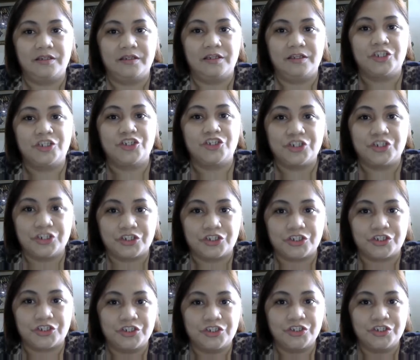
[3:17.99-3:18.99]
the
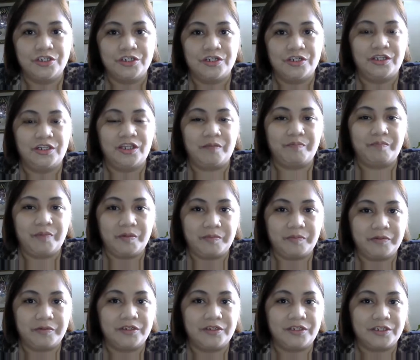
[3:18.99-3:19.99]
church, the
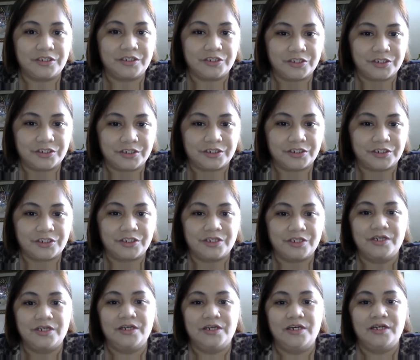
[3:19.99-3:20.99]
people in the church.